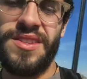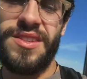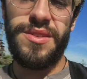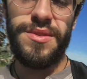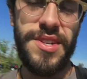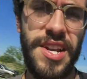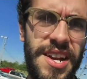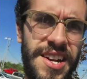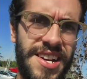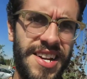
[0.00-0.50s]
So
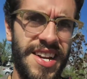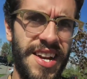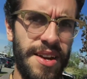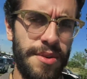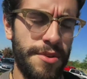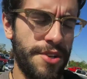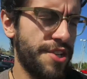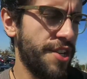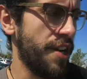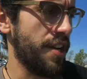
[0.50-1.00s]
Derek and I
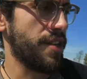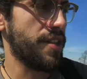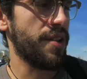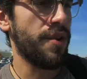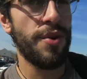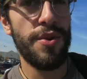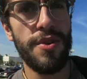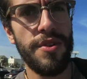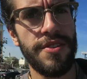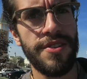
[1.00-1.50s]
were sharing
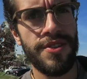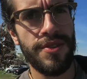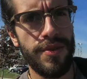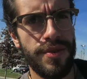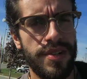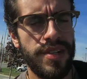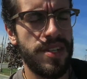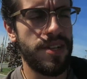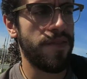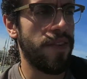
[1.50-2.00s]
the horror
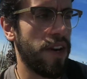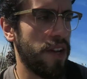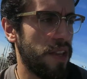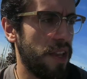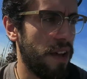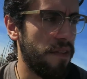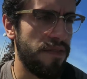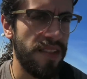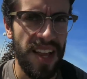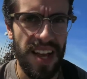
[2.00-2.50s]
stories of our
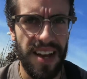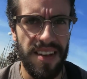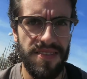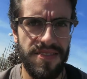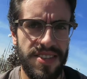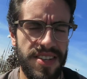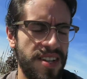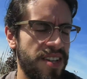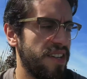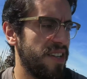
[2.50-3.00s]
love
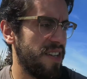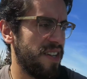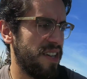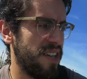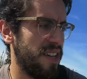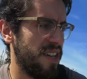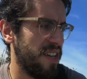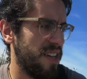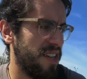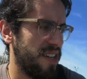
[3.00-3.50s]
lives.
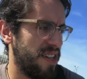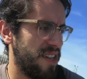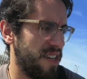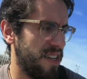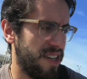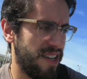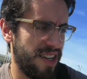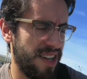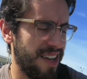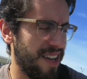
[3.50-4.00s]

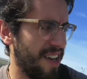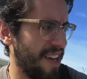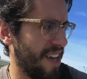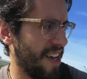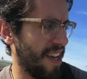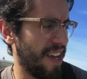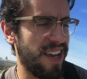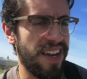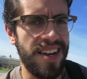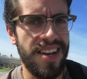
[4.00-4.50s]

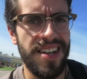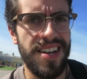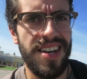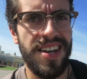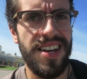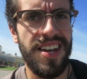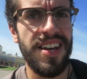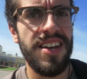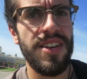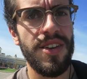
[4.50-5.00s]
And
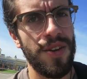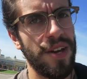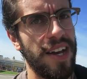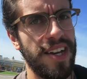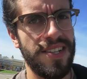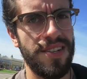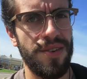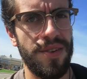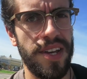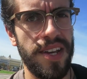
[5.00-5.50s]
you
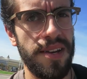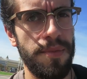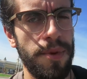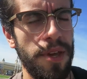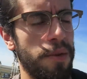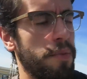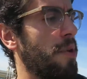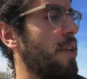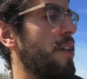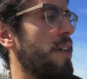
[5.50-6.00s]
guys don't get to
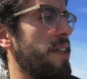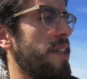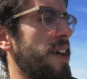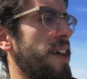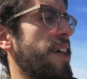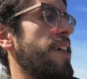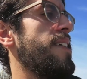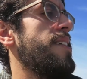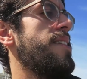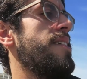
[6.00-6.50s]
be a part of
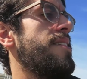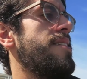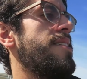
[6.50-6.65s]
that.